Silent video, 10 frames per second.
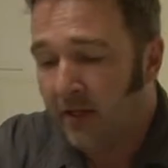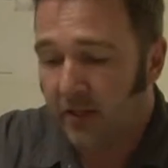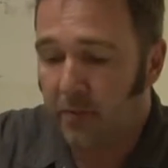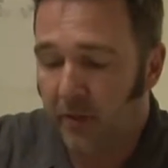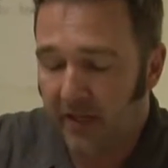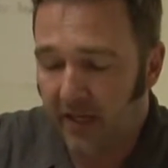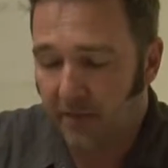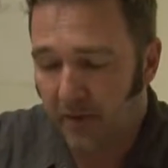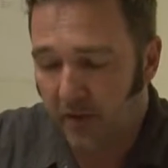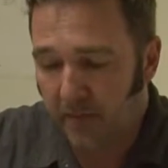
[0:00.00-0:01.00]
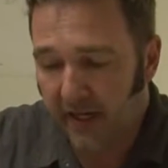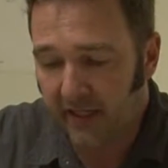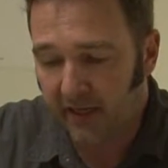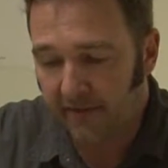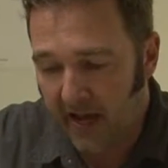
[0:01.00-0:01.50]
So to put that into
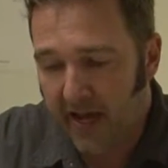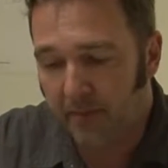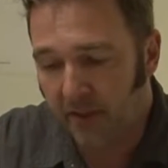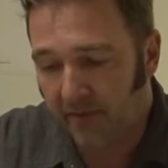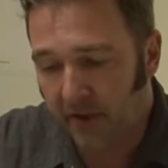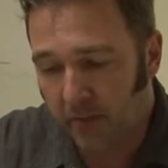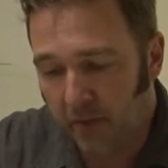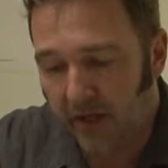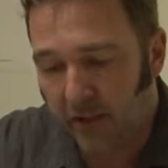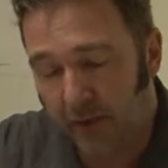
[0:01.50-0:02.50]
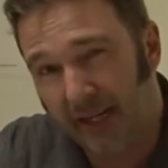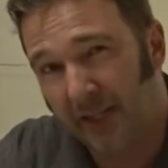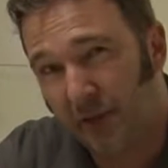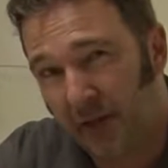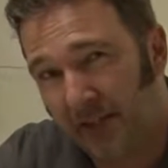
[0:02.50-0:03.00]
perspective, atmospheric pressure right now
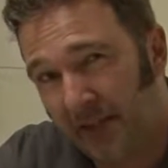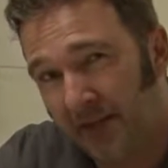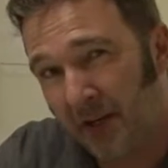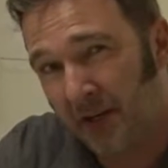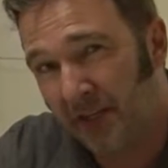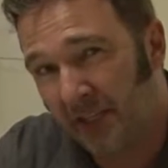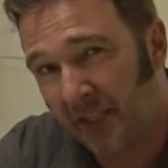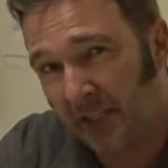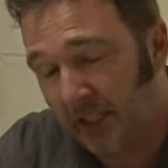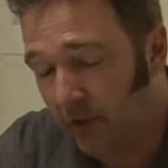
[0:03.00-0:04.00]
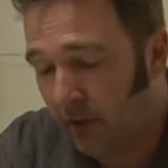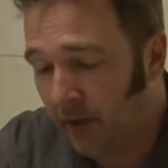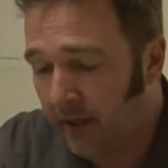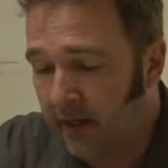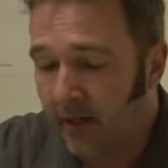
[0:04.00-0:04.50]
is around 760 torr.